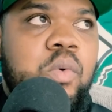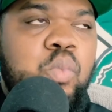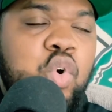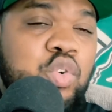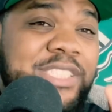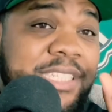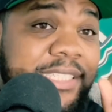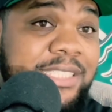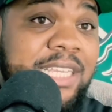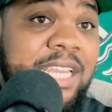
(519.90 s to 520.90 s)
will
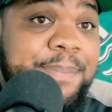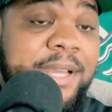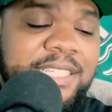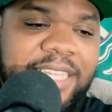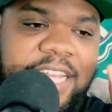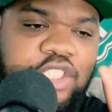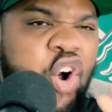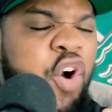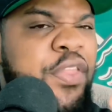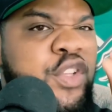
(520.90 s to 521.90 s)
succeed, because he has
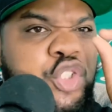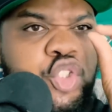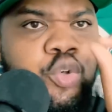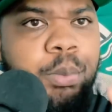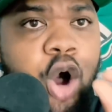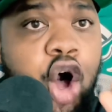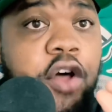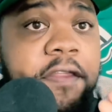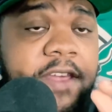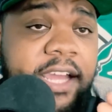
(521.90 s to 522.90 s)
all the
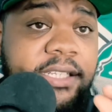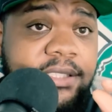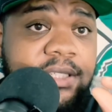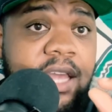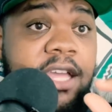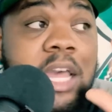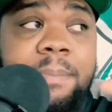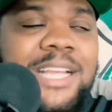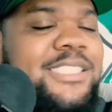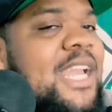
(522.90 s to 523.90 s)
small things. Now,
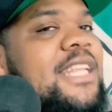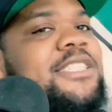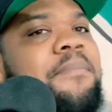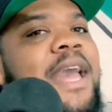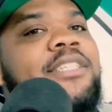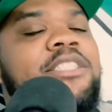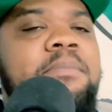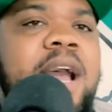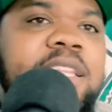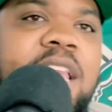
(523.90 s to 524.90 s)
I'm not saying he's a
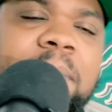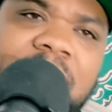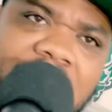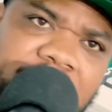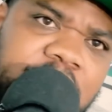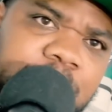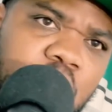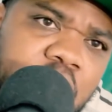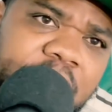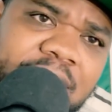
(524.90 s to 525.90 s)
mastermind yet, but he got the
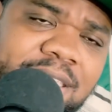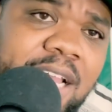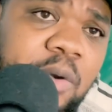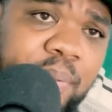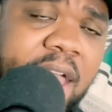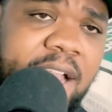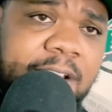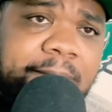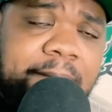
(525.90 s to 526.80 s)
small things down pat.